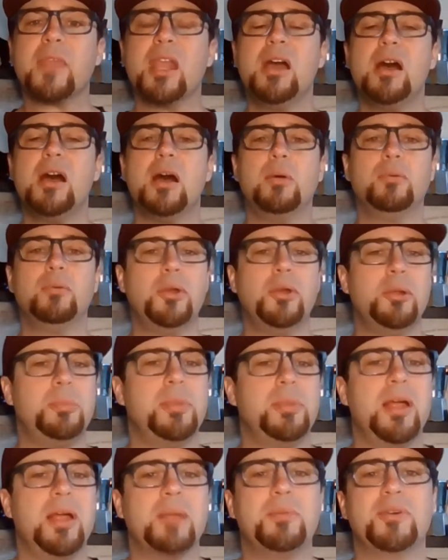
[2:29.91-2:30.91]
Uh, wrote a
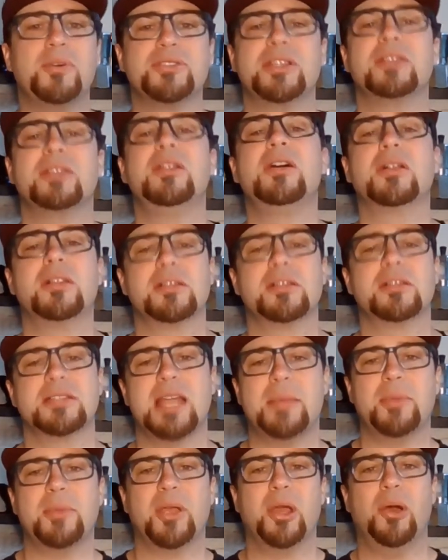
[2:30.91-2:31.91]
blog post a long, long
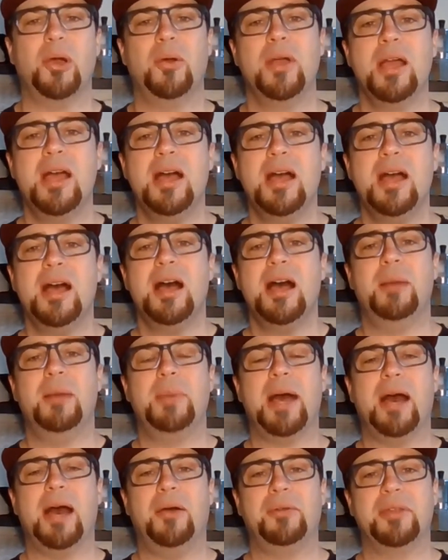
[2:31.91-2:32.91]
time ago
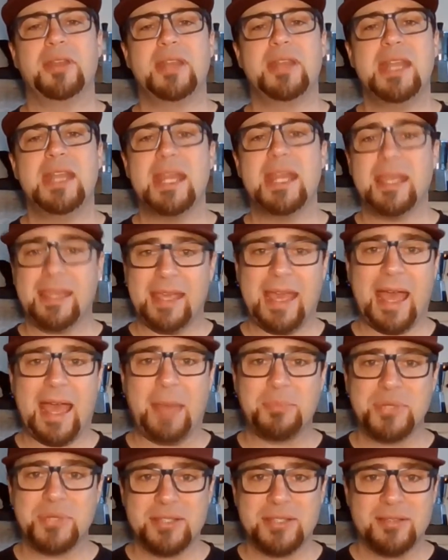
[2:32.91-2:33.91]
about knit
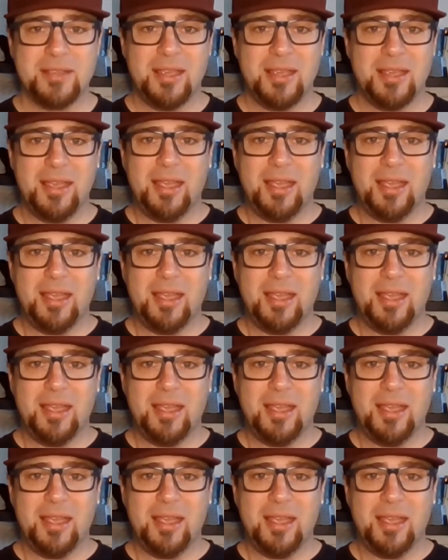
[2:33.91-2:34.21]
caps.